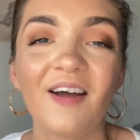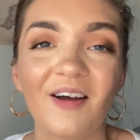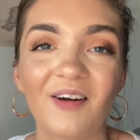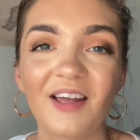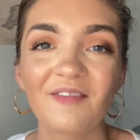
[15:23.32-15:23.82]

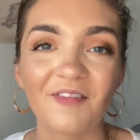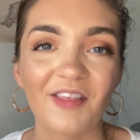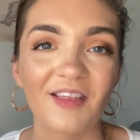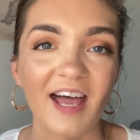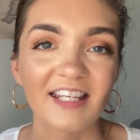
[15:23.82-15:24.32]
Okay, for the
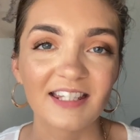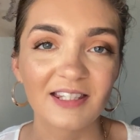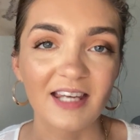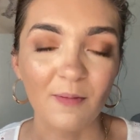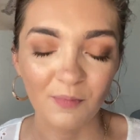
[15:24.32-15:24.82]
last
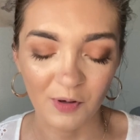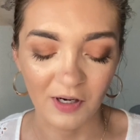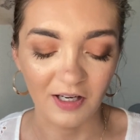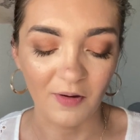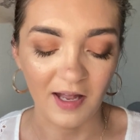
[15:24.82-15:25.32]
step, we're
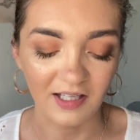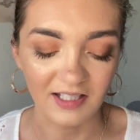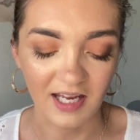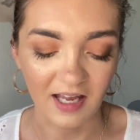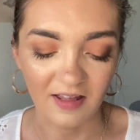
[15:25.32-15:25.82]
gonna go ahead and
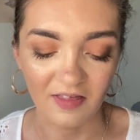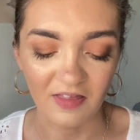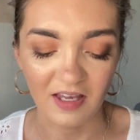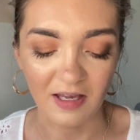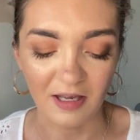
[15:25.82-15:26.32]
take
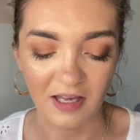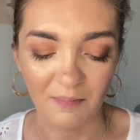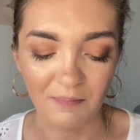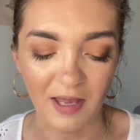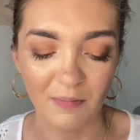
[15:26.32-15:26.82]
the
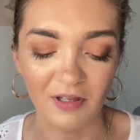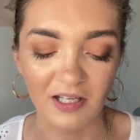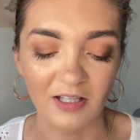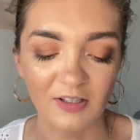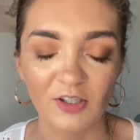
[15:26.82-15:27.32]

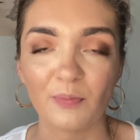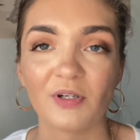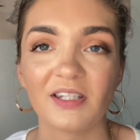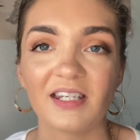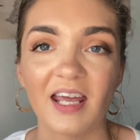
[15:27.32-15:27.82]
Maybelline
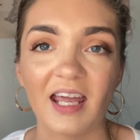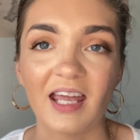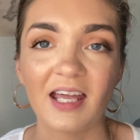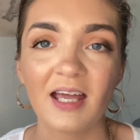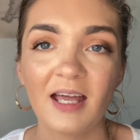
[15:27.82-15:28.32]
Superstay